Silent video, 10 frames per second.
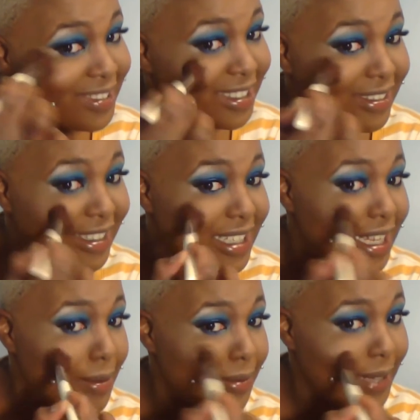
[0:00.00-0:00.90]
Go on
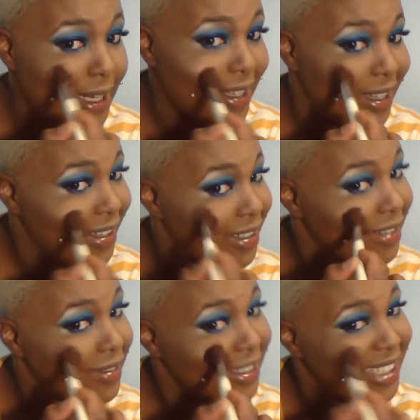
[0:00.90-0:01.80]
top of my
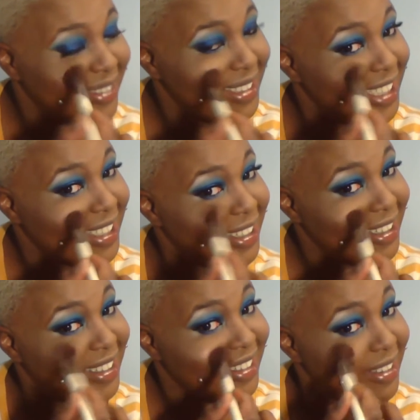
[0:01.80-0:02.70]
contour, and I'm just going
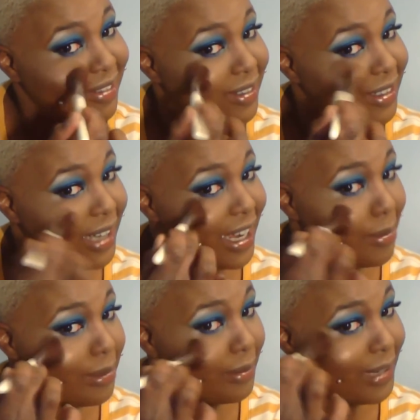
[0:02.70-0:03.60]
to go through the
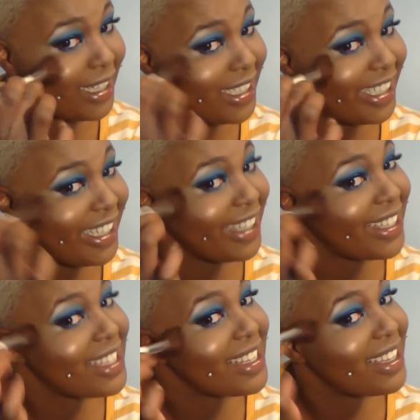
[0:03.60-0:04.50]
apple of my
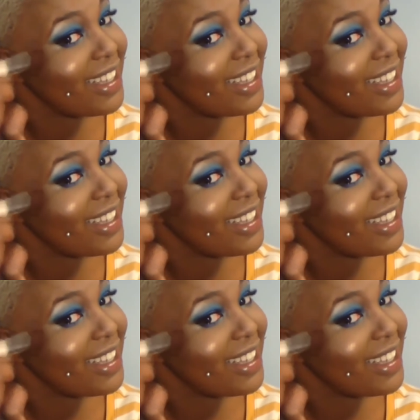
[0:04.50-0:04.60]
cheeks